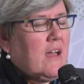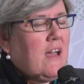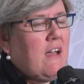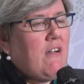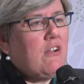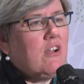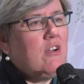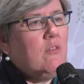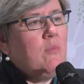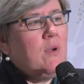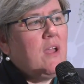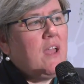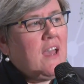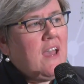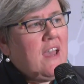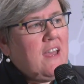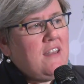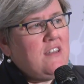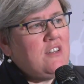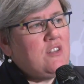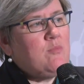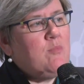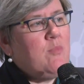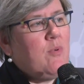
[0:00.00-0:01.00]
How can we
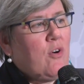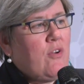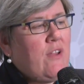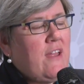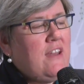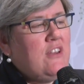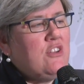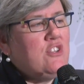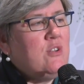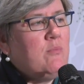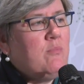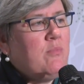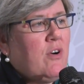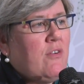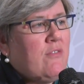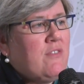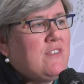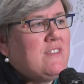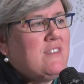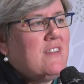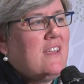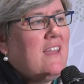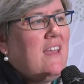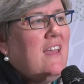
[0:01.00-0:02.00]
end po energy
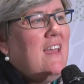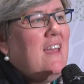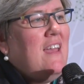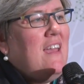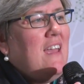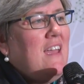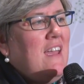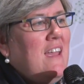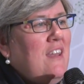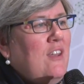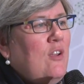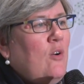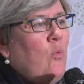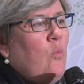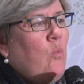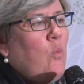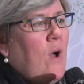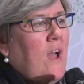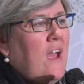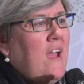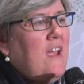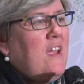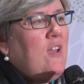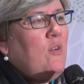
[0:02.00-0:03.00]
poverty in a
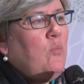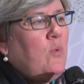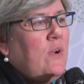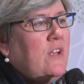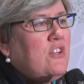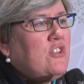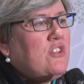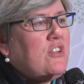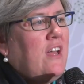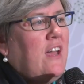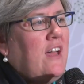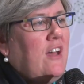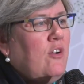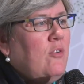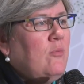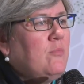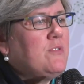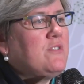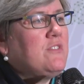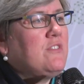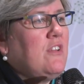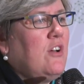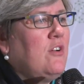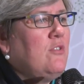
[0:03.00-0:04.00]
way which
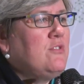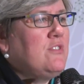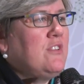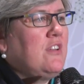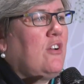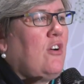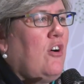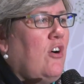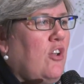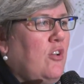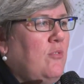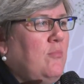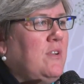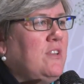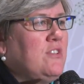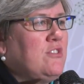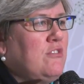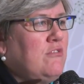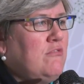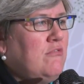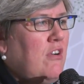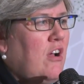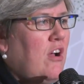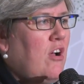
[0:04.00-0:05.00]
helps those
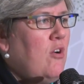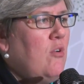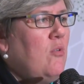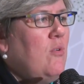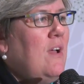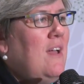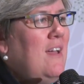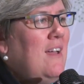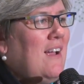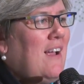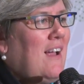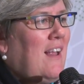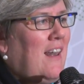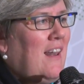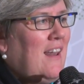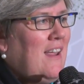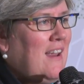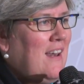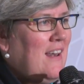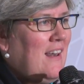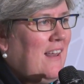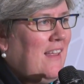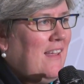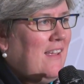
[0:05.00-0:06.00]
economies grow
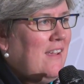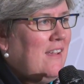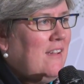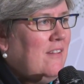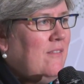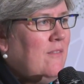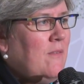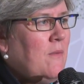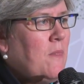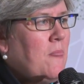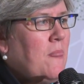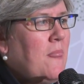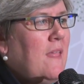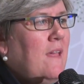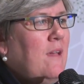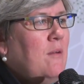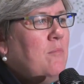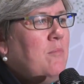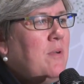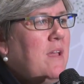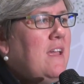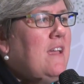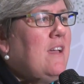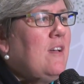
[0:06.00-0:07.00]
cleanly,
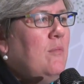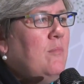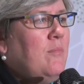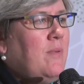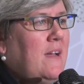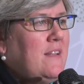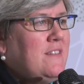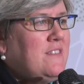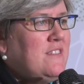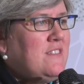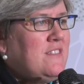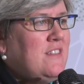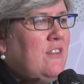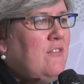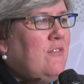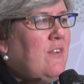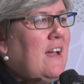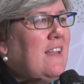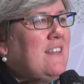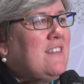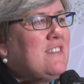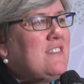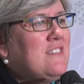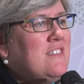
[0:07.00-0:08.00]
be competitive,
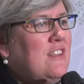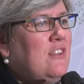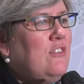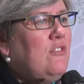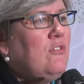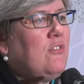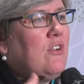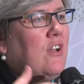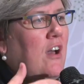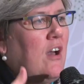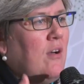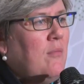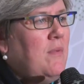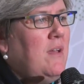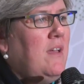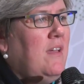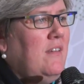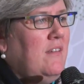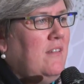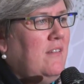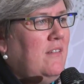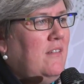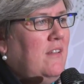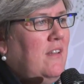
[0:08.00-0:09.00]
and still come
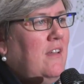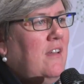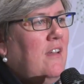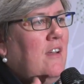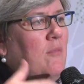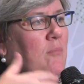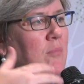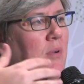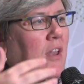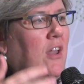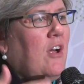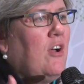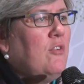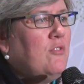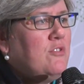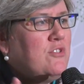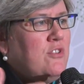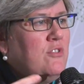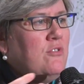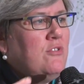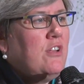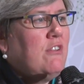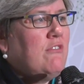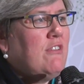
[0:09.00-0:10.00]
in below
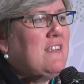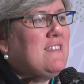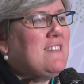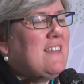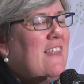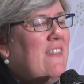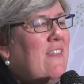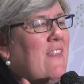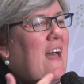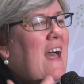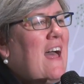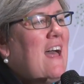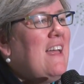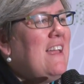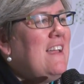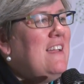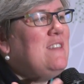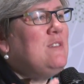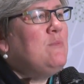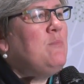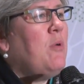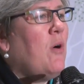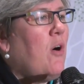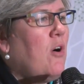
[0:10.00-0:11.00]
two degrees? And that
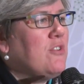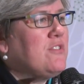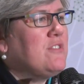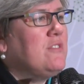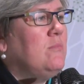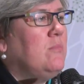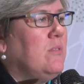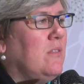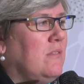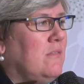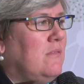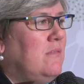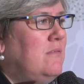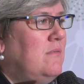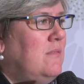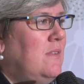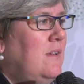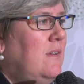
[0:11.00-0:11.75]
is possible.